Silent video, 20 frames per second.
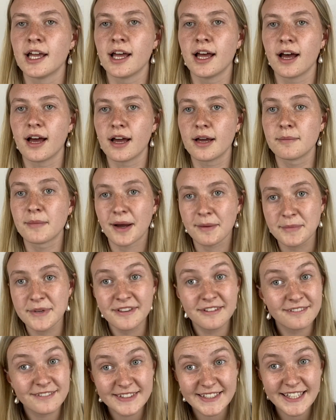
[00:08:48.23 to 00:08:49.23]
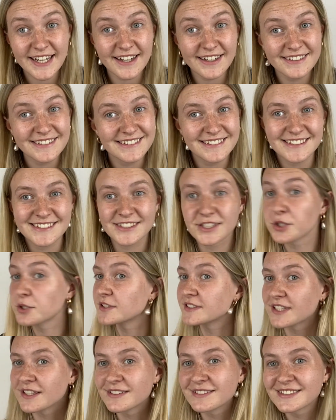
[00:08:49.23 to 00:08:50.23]
I'm in the video,
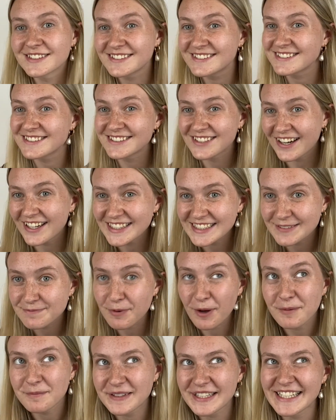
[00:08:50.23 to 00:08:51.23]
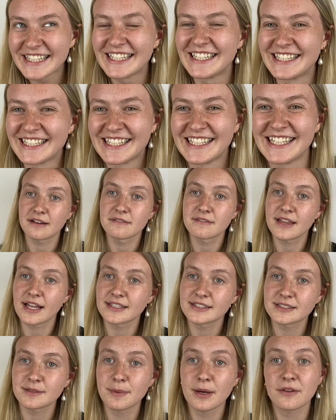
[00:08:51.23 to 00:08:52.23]
so try and spot me.
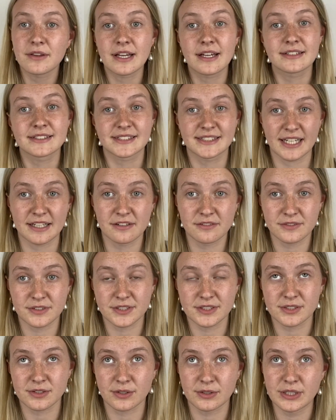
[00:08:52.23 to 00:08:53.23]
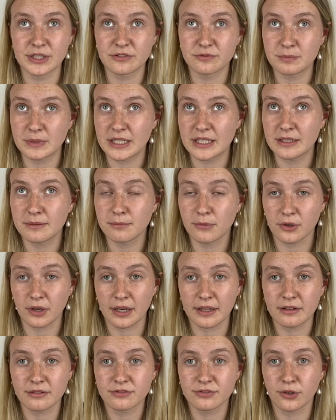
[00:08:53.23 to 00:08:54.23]
That's about the extent of the story of me
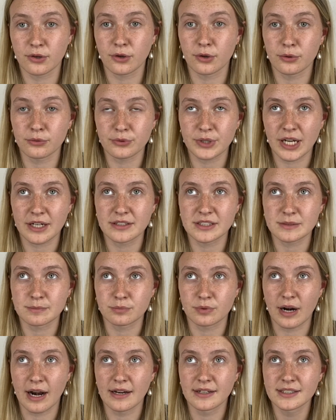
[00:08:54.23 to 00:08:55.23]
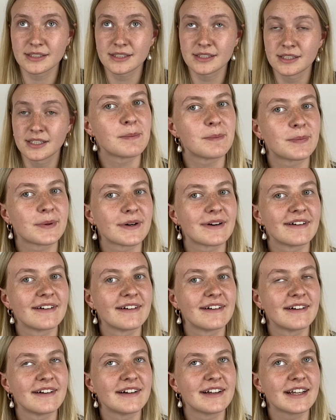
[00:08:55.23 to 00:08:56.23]
modelling for Rihanna's brand. But
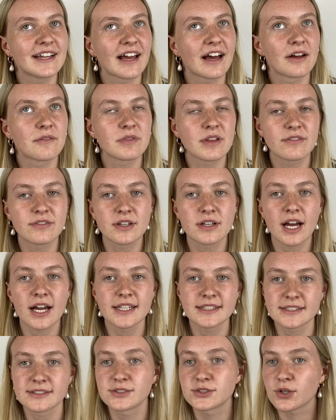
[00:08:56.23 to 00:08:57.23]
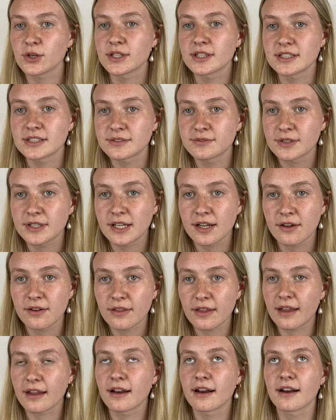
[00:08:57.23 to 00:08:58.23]
yeah, if you guys enjoyed this video,
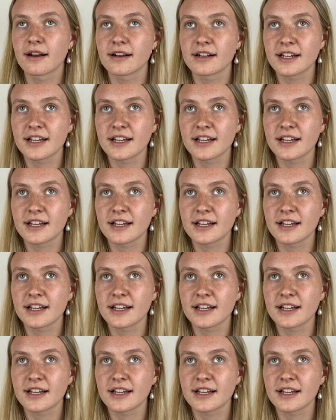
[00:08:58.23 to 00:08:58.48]
then